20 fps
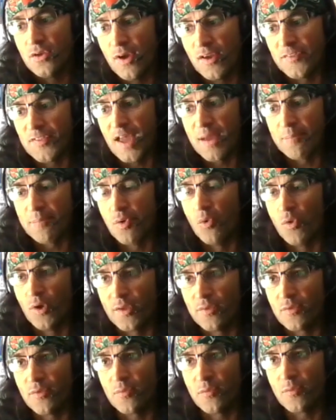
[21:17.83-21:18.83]

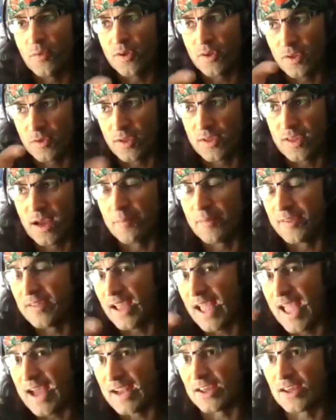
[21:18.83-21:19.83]
we're
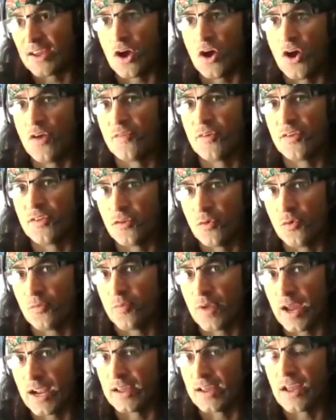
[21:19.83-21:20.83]
coming out of COVID and
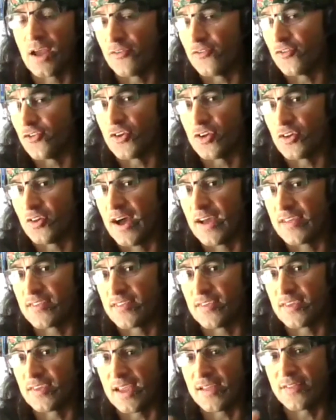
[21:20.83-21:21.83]
you're going to go and do
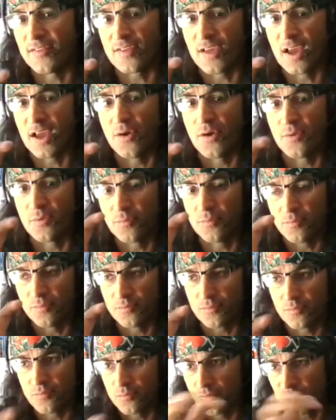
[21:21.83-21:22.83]
classes again. So
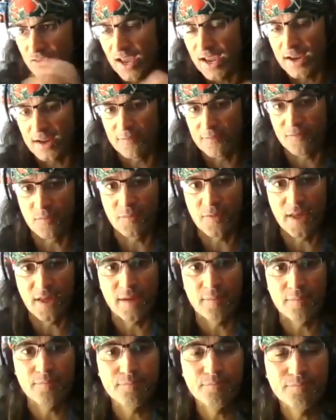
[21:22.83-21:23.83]
take it from
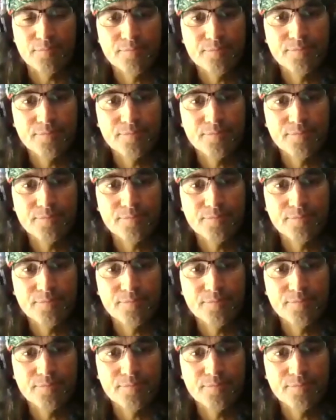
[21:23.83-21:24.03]
there.